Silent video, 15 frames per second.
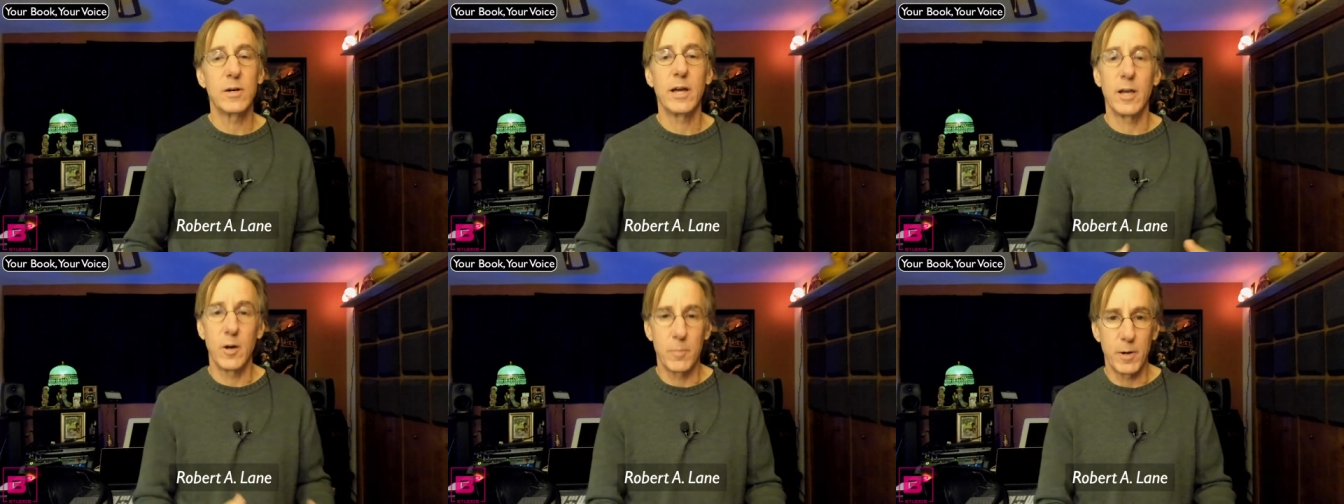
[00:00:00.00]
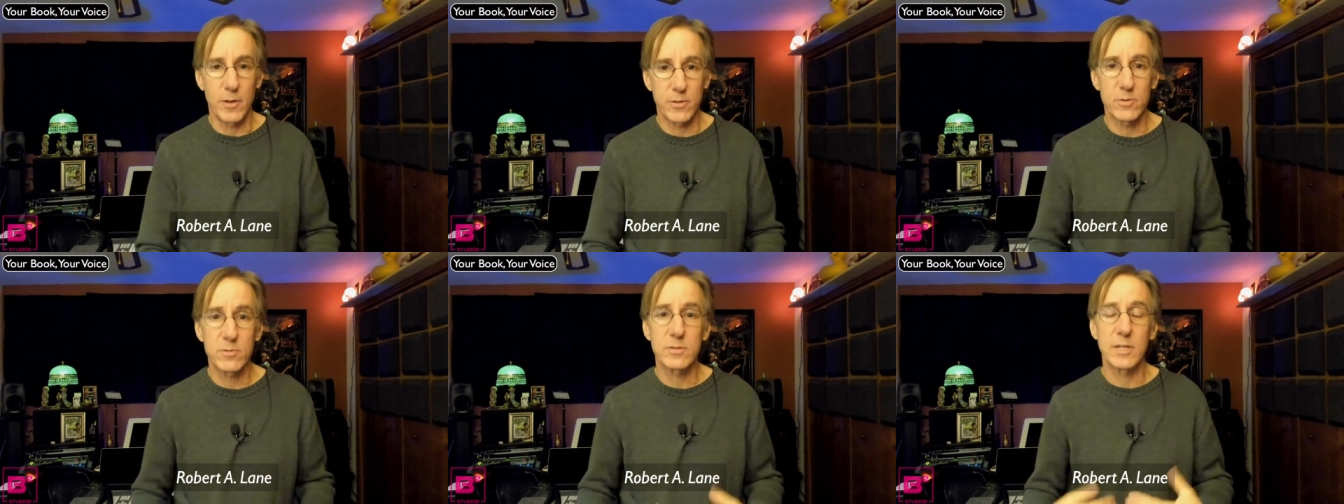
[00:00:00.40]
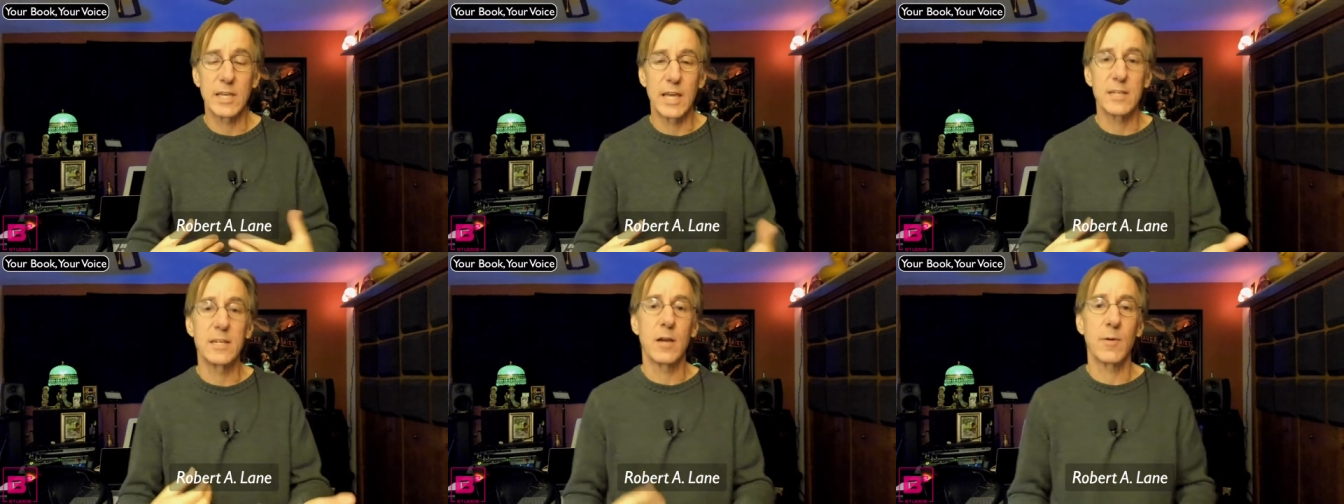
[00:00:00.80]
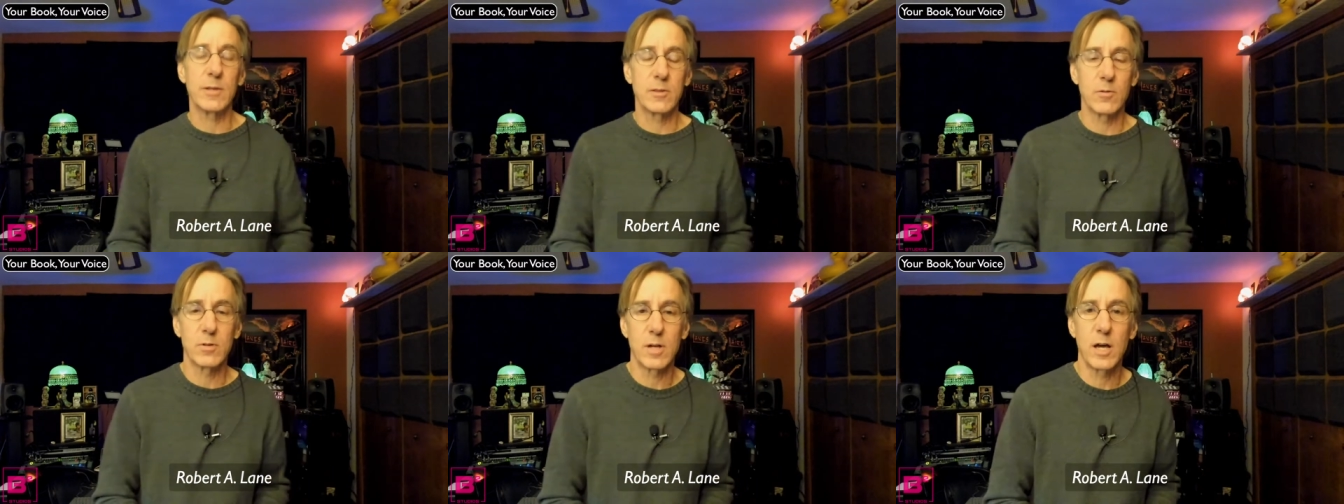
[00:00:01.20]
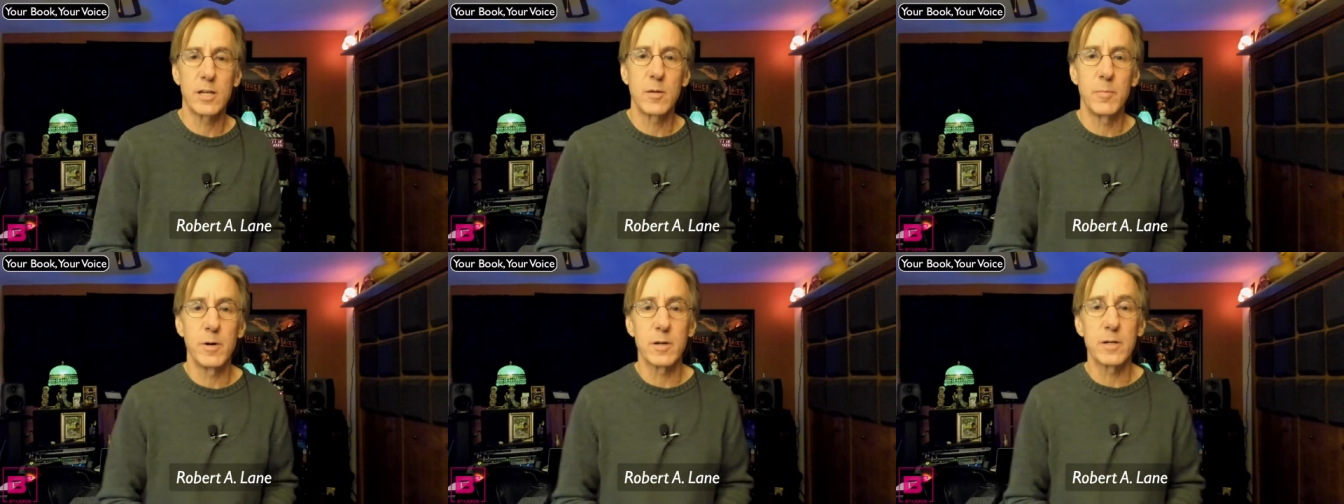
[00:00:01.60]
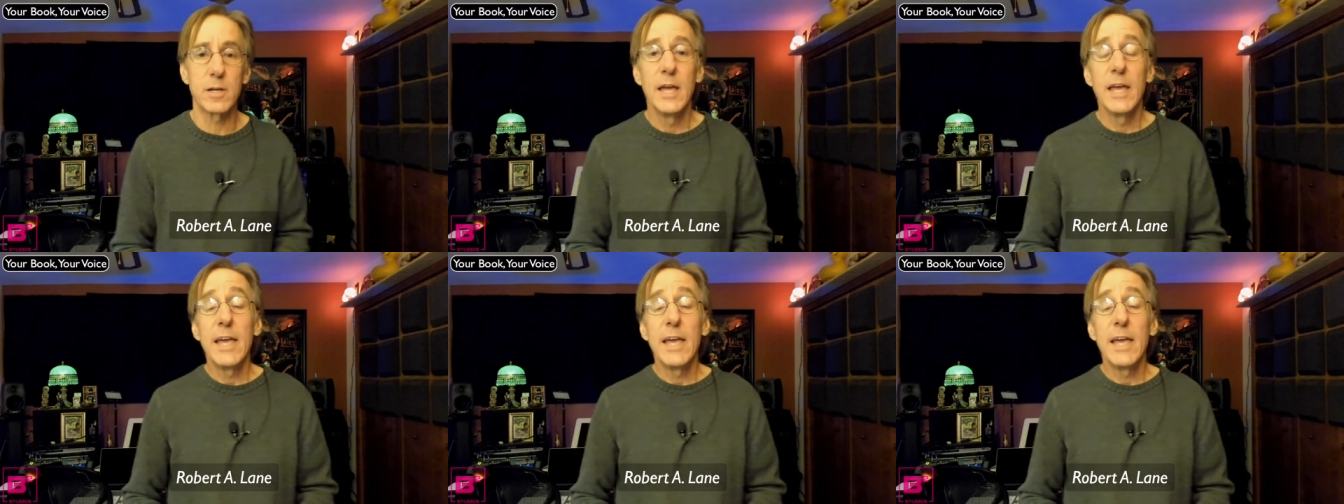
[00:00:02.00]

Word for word: I help authors, again, narrate their own audiobook